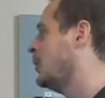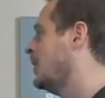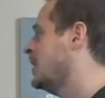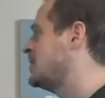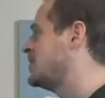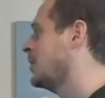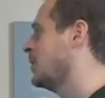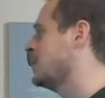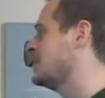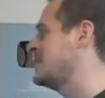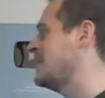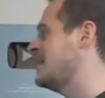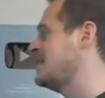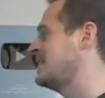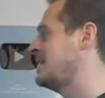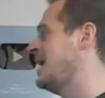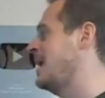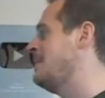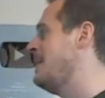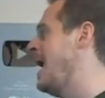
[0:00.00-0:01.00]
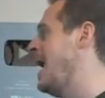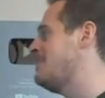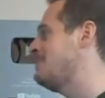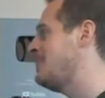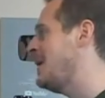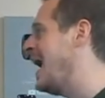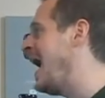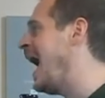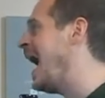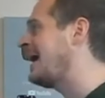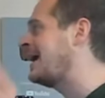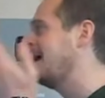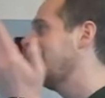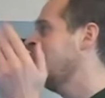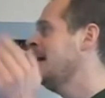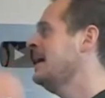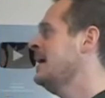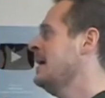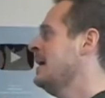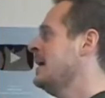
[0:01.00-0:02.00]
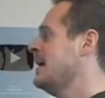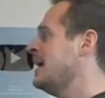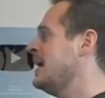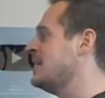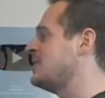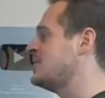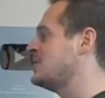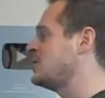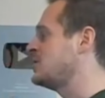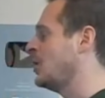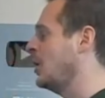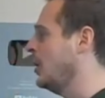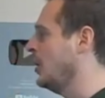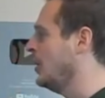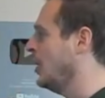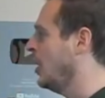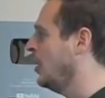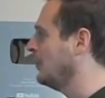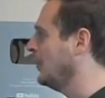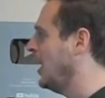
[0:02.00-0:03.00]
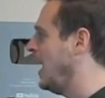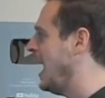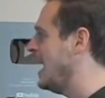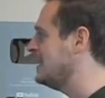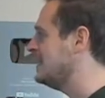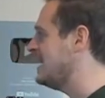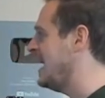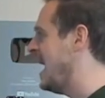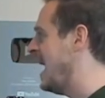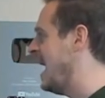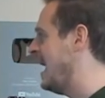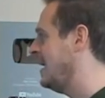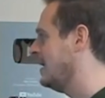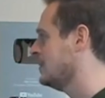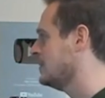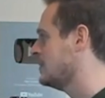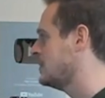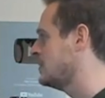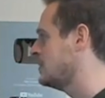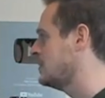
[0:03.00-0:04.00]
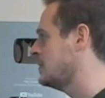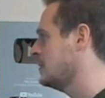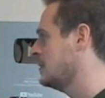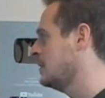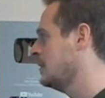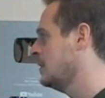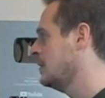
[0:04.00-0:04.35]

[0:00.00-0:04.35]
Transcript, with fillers: with a tour says, come on, Pack. It's turnover on downs.